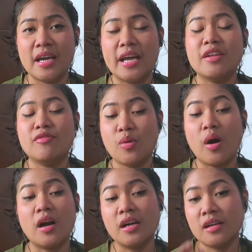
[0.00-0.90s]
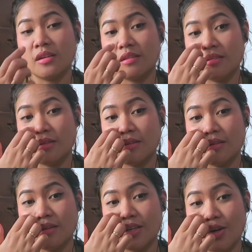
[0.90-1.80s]
And if you are
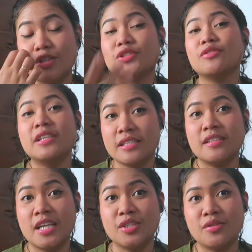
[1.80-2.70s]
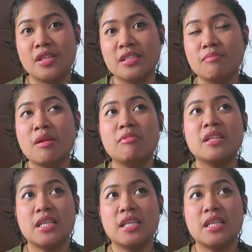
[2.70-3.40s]
also listening to this, maybe